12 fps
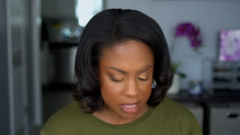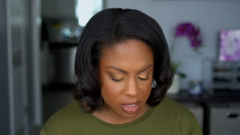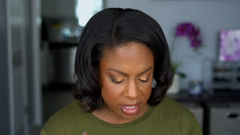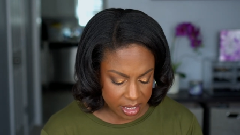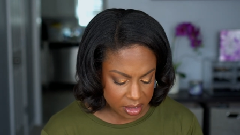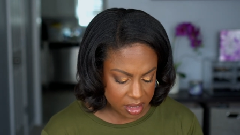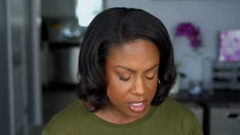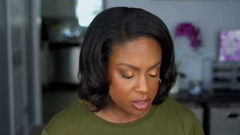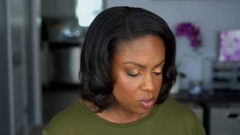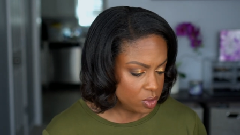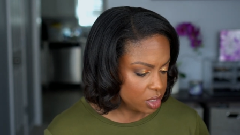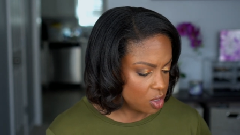There is
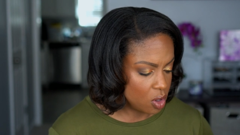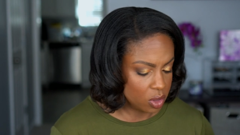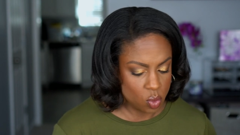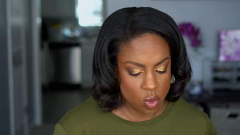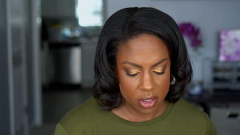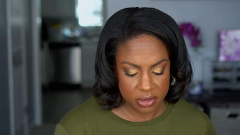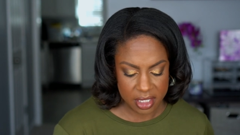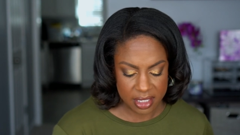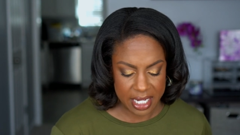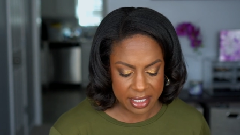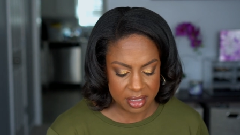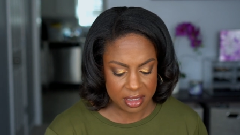another one called Worthy
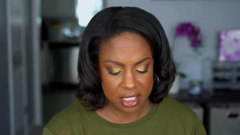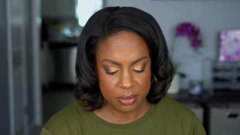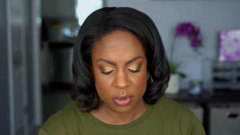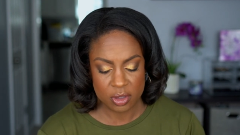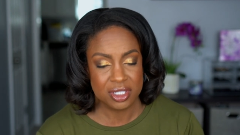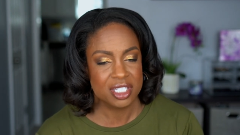that's deeper.